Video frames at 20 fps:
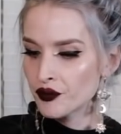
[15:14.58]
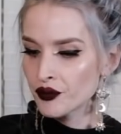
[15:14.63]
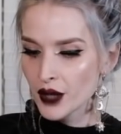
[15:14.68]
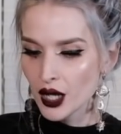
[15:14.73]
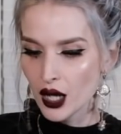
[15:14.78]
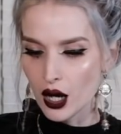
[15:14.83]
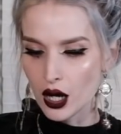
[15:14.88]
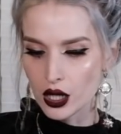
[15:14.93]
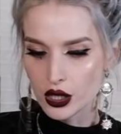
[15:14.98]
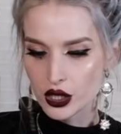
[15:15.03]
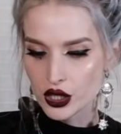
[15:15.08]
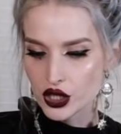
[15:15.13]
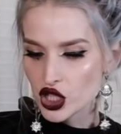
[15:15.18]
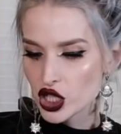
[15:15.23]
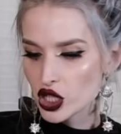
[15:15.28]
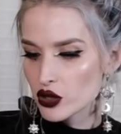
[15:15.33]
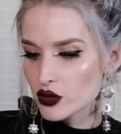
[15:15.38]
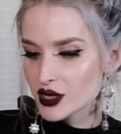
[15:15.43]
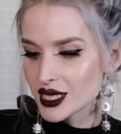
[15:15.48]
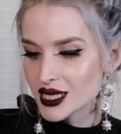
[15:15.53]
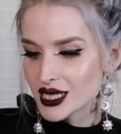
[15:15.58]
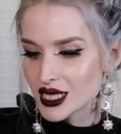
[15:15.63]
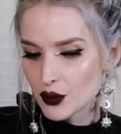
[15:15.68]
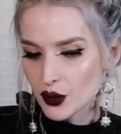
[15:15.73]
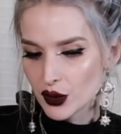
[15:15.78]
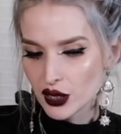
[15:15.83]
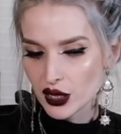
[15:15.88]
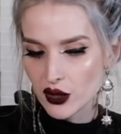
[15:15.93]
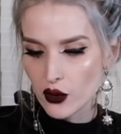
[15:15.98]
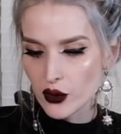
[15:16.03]
Artichokes, I
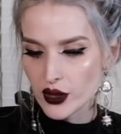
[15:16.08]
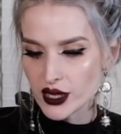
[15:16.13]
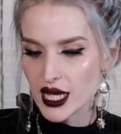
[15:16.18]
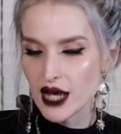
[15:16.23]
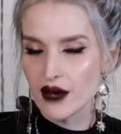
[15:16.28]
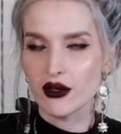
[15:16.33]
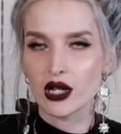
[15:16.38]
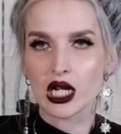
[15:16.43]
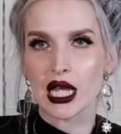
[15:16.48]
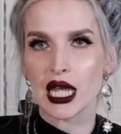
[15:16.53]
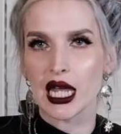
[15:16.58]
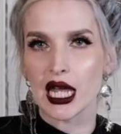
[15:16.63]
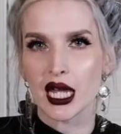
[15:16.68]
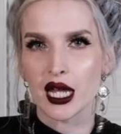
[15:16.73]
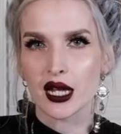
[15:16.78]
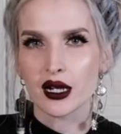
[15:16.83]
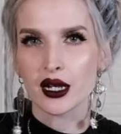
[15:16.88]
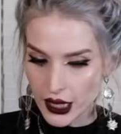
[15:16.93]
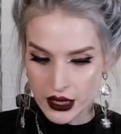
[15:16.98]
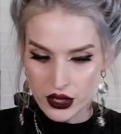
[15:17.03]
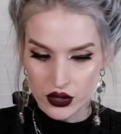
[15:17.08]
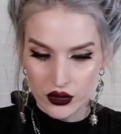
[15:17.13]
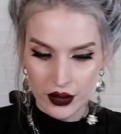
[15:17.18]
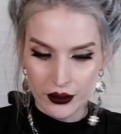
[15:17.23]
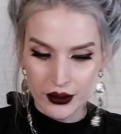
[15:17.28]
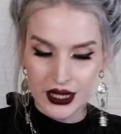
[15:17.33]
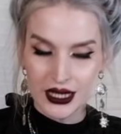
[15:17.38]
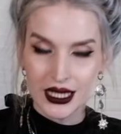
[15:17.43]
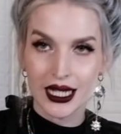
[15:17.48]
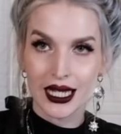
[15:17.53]
typically always have on hand. So then I'm
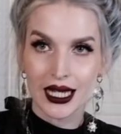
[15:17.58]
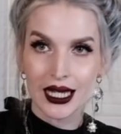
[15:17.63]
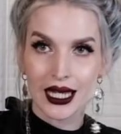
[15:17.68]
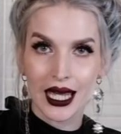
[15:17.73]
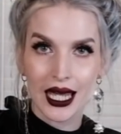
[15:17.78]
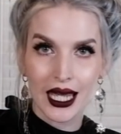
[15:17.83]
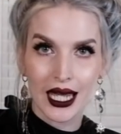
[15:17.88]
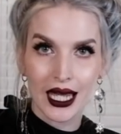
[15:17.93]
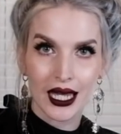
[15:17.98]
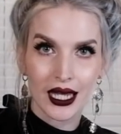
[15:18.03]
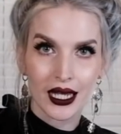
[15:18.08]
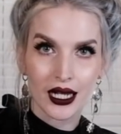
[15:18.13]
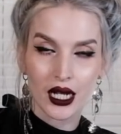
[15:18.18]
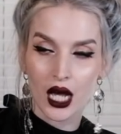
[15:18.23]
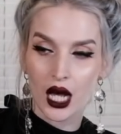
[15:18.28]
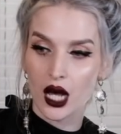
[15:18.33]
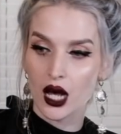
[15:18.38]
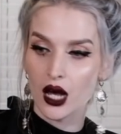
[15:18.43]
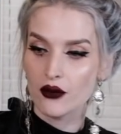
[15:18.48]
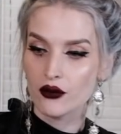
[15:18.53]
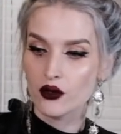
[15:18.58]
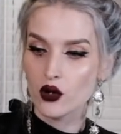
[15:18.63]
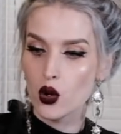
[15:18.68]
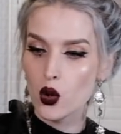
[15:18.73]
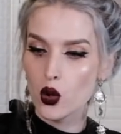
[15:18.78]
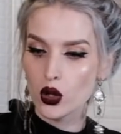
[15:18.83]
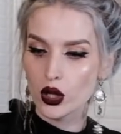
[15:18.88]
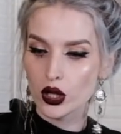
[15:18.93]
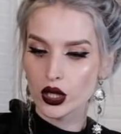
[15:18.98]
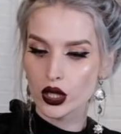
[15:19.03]
gonna take a can of
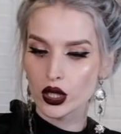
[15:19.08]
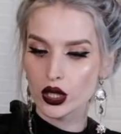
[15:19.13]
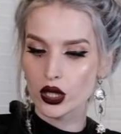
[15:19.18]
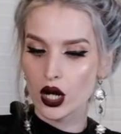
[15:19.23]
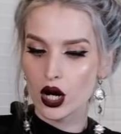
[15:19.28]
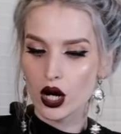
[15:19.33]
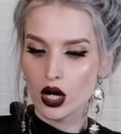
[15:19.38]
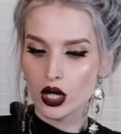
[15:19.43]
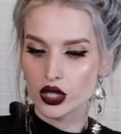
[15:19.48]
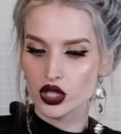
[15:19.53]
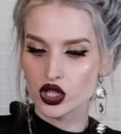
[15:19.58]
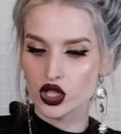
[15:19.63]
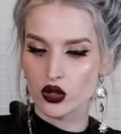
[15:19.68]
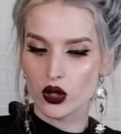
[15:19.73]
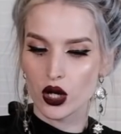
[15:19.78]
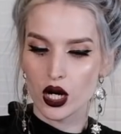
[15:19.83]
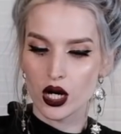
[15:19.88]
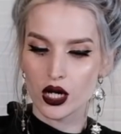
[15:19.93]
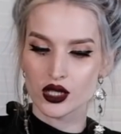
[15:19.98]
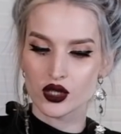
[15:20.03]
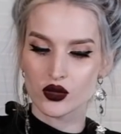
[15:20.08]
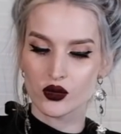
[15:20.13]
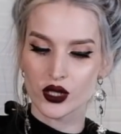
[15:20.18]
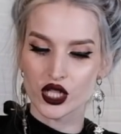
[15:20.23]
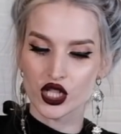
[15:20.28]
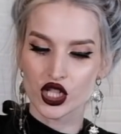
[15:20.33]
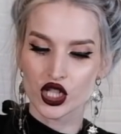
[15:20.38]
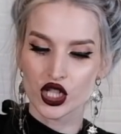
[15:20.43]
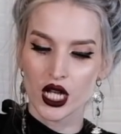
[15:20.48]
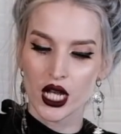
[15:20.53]
quartered artichoke hearts,
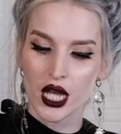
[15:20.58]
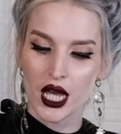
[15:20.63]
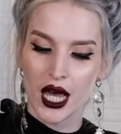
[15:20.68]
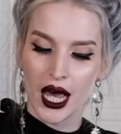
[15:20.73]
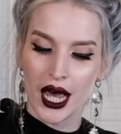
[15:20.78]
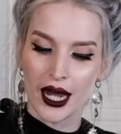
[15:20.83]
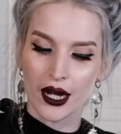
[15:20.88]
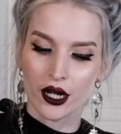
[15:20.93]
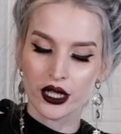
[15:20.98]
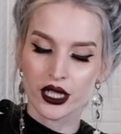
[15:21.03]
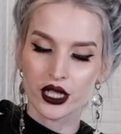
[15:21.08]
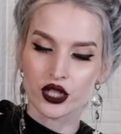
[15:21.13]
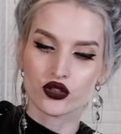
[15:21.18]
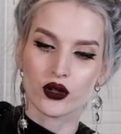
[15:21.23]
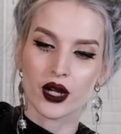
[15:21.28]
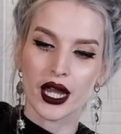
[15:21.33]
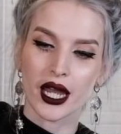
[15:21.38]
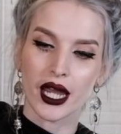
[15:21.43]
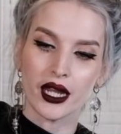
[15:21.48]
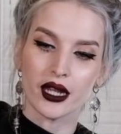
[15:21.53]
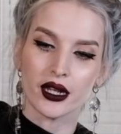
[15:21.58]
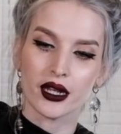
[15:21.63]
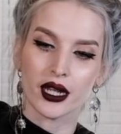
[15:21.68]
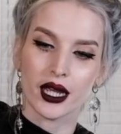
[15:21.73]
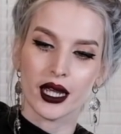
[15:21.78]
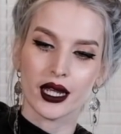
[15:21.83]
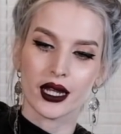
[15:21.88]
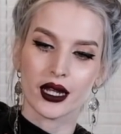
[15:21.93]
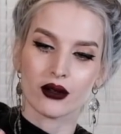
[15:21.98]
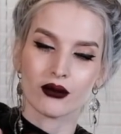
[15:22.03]
which I already drained
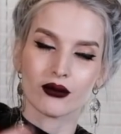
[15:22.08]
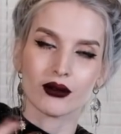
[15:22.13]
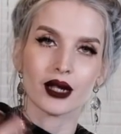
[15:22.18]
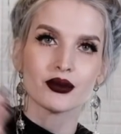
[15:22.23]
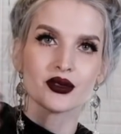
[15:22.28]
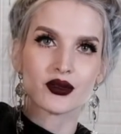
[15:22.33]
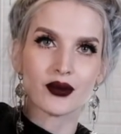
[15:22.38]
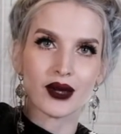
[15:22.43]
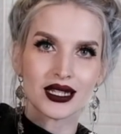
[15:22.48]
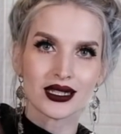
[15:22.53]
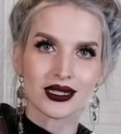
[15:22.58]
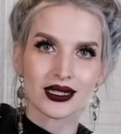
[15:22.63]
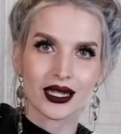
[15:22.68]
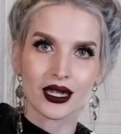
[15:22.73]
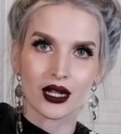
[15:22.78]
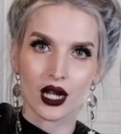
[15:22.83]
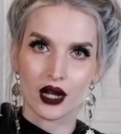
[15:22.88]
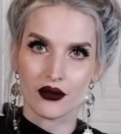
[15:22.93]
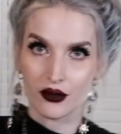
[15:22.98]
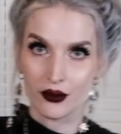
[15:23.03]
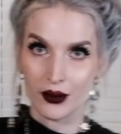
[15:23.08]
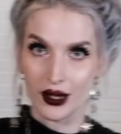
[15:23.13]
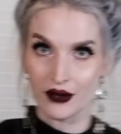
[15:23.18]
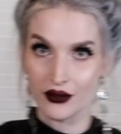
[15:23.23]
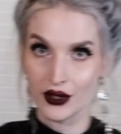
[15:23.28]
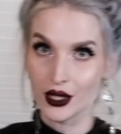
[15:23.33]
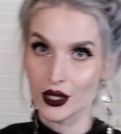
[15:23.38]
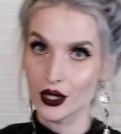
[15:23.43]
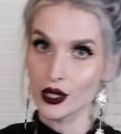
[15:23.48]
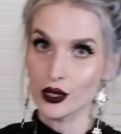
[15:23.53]
and it ripped my skin off of my
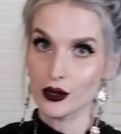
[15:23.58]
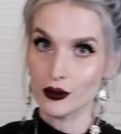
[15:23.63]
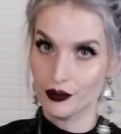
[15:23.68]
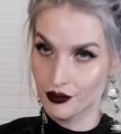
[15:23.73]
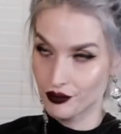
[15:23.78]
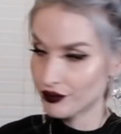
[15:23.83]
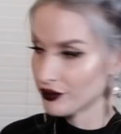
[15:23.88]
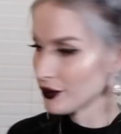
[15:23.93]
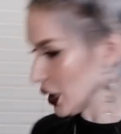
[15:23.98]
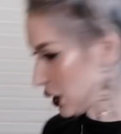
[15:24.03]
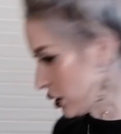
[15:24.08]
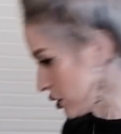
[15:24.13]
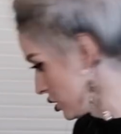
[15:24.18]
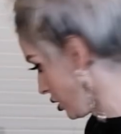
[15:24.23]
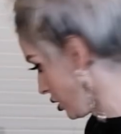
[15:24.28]
finger. So